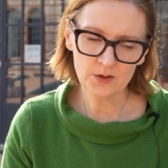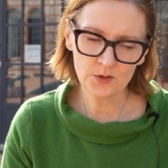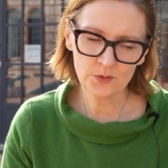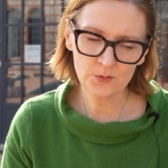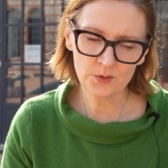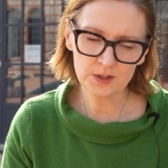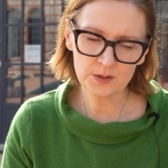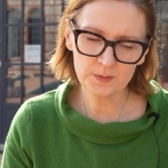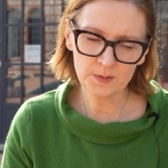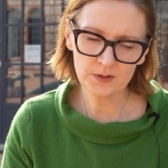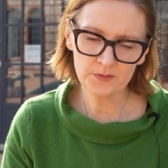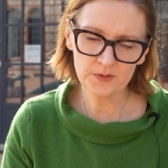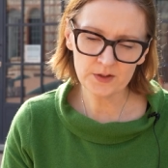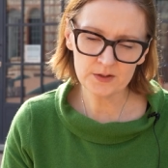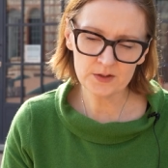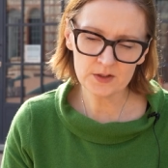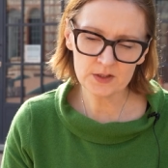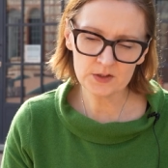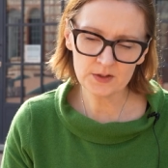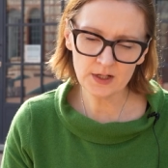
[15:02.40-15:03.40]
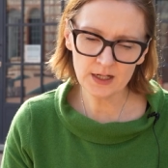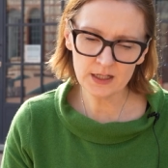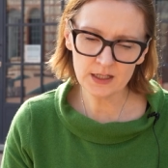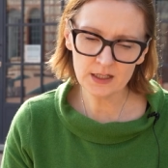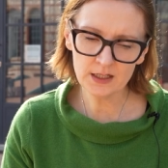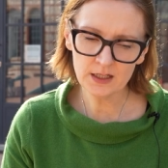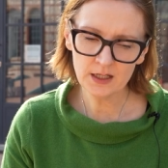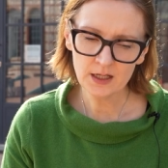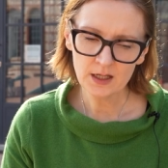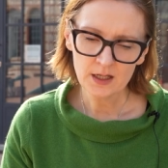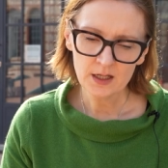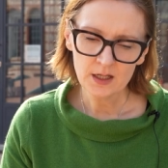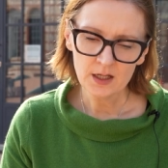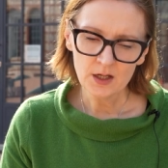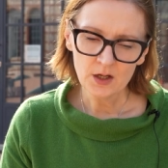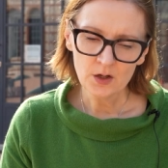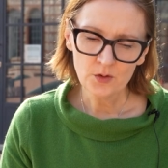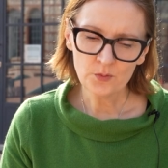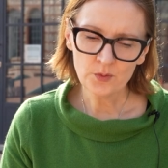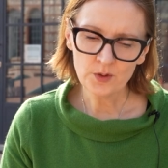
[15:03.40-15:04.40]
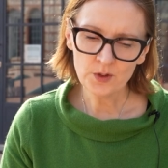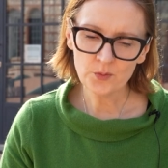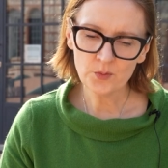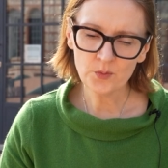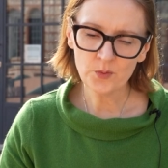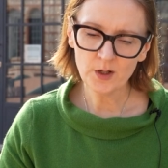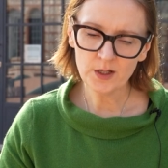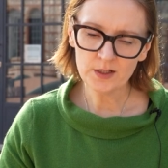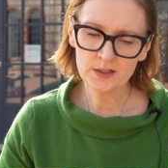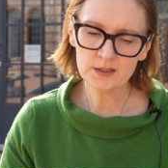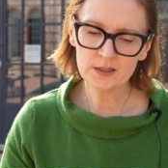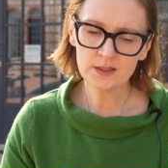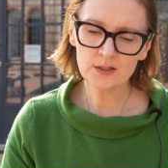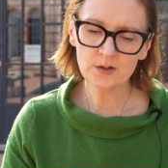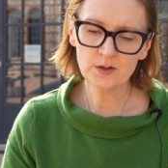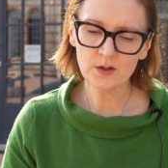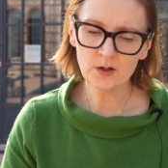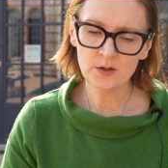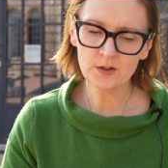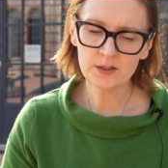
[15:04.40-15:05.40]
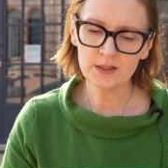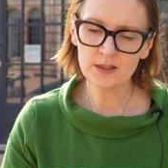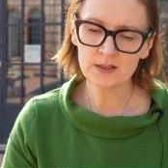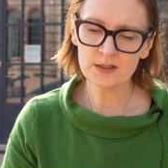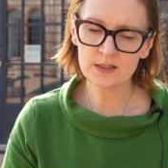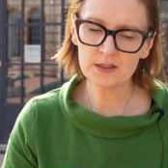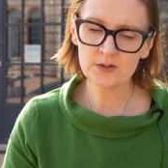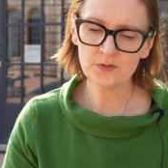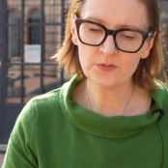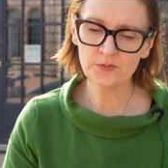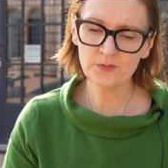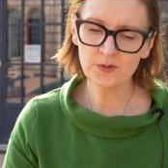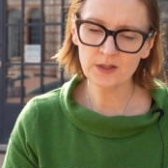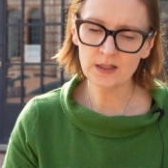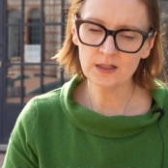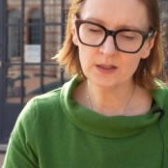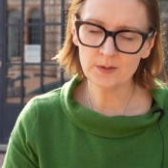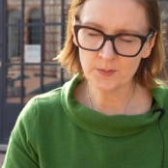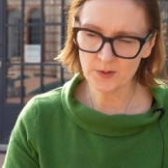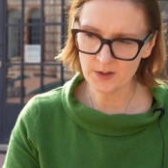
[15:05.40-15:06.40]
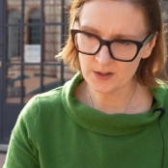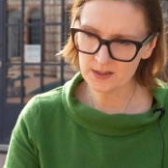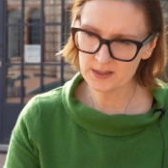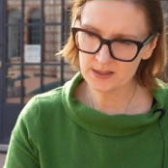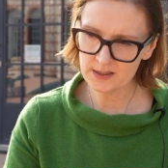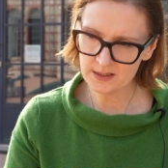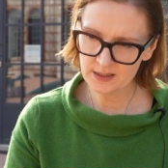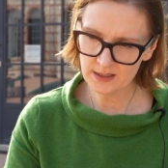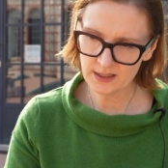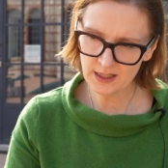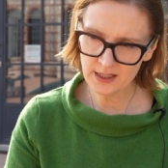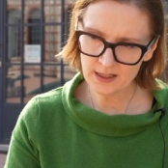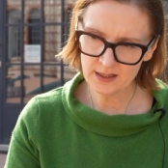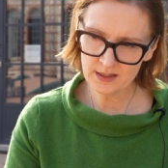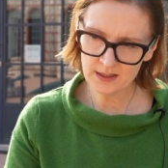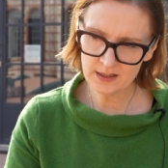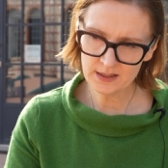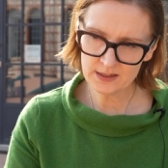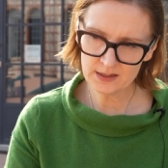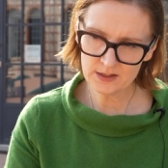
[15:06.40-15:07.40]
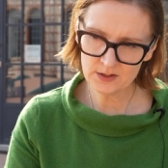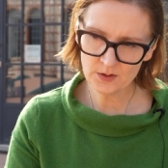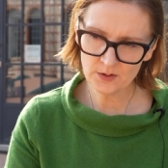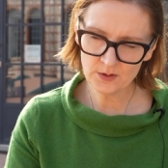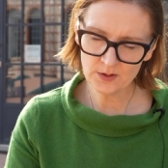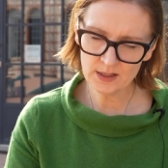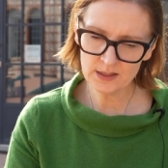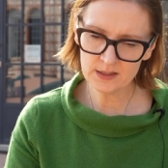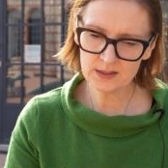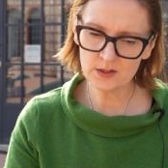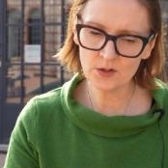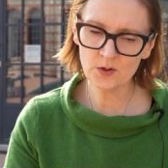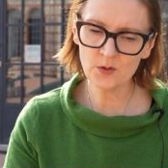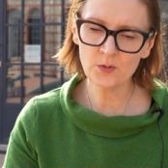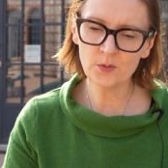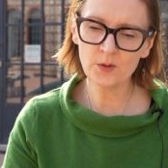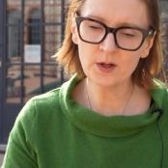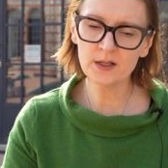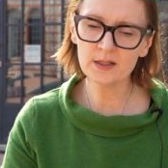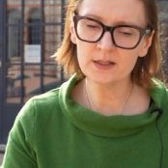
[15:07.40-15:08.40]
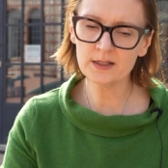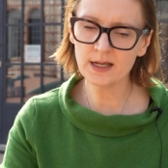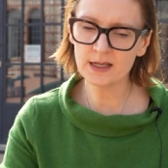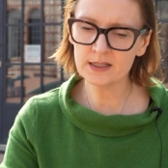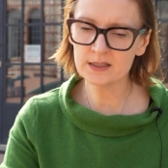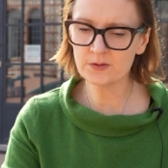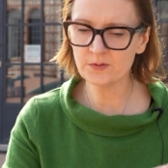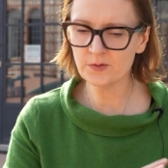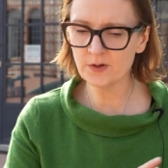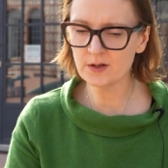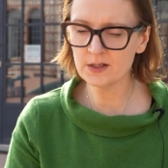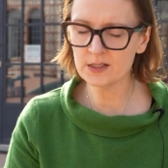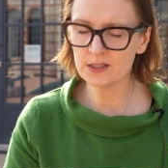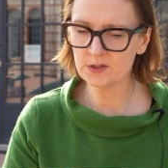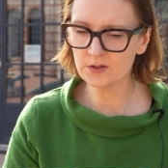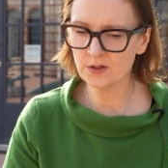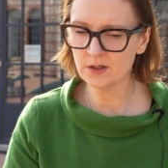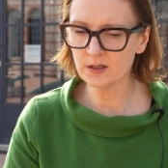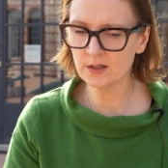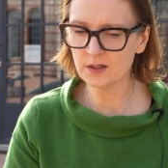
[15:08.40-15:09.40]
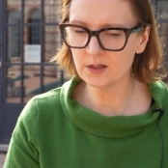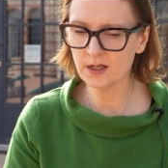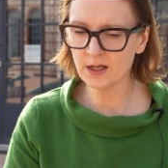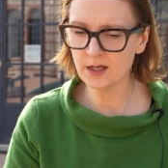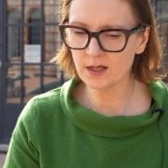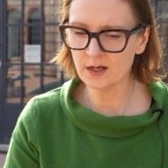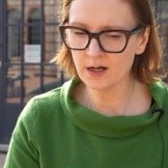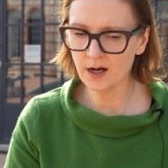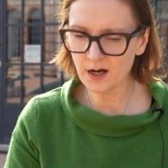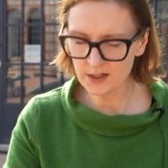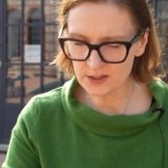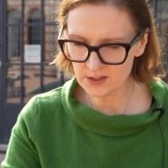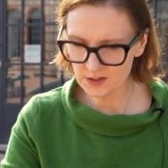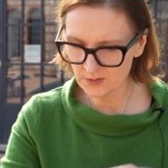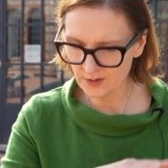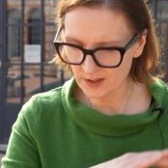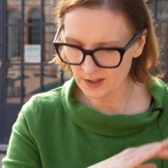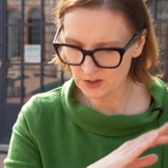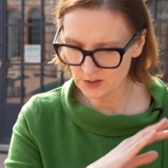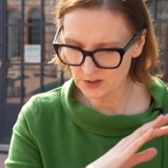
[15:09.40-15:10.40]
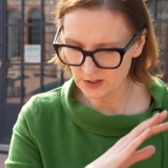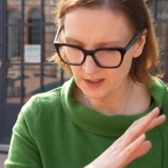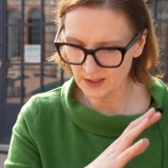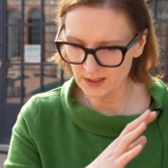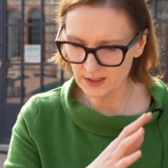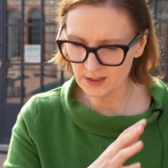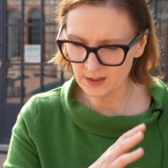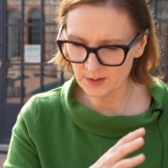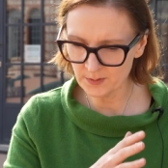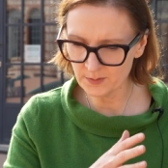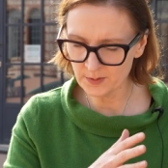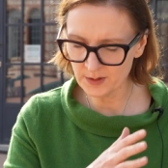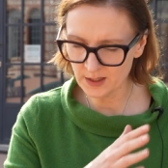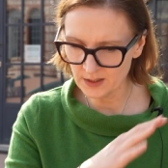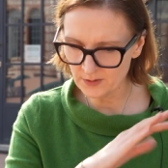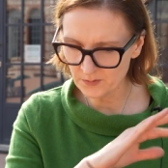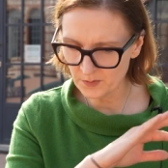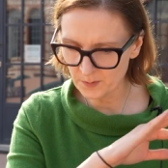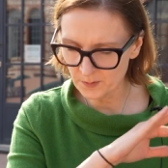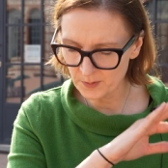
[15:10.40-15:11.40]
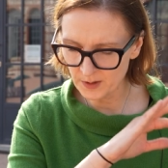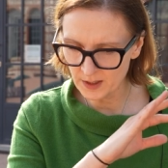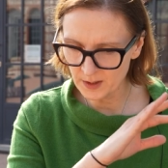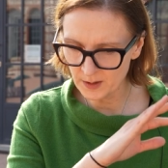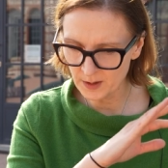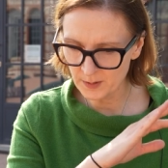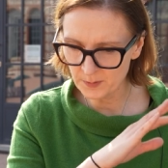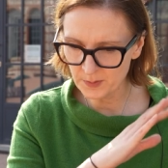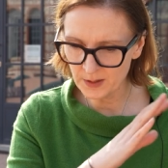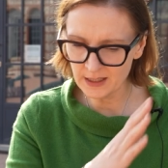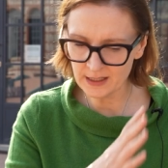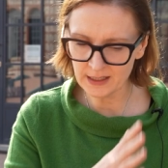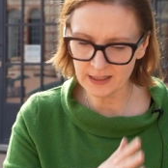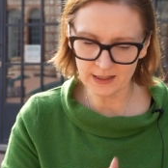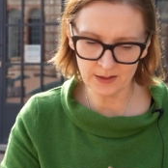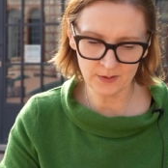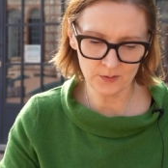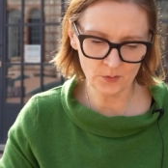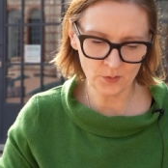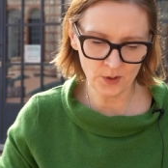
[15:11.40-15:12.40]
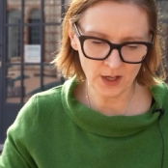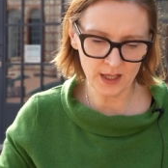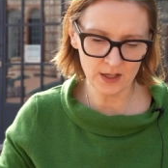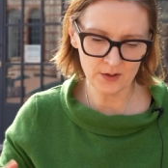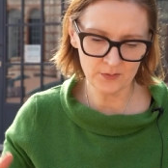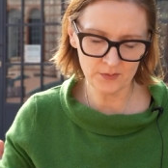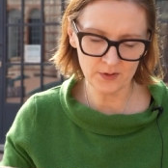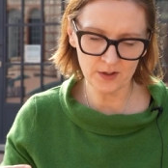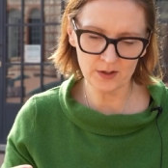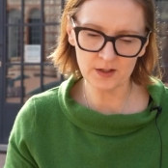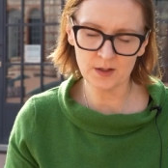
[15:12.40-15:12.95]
With My Father's Dragon, we wanted our audience to feel immersed in the story. So while it has a very strong art direction and a kind of appealing way of